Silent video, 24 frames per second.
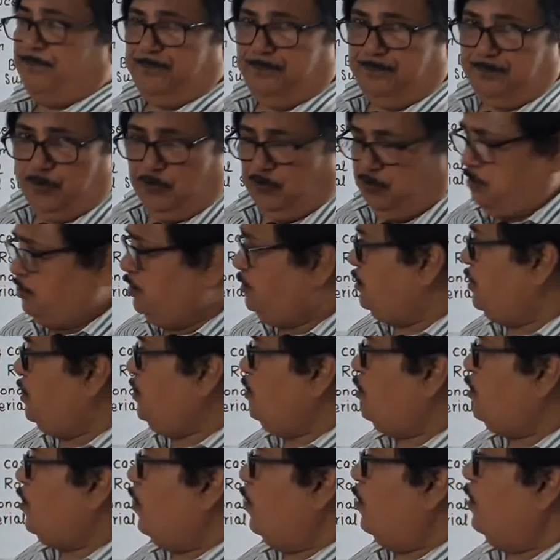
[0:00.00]
Procedural
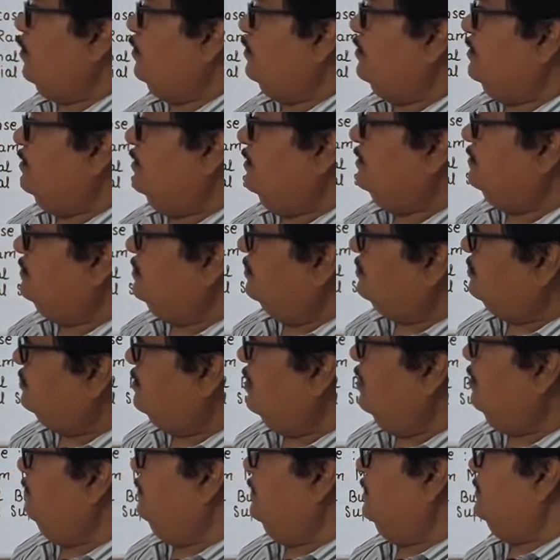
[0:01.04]
law is a
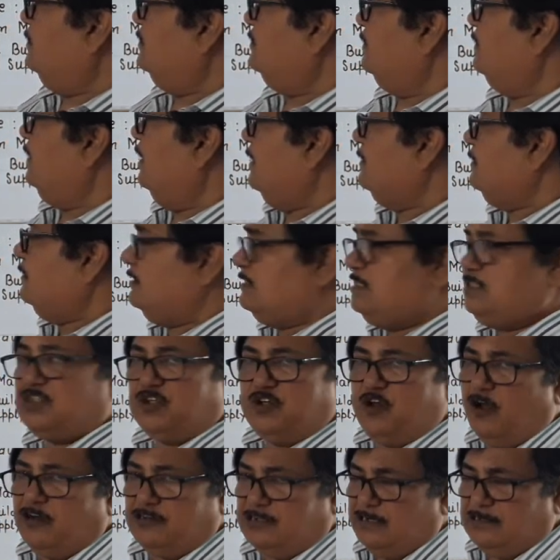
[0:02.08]
servant and it is
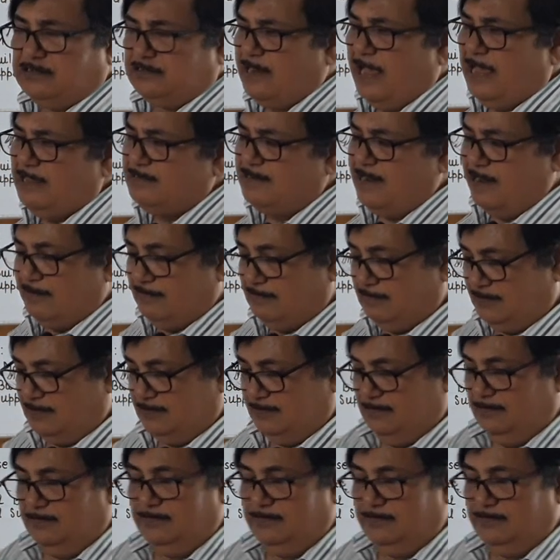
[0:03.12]
not a tyrant.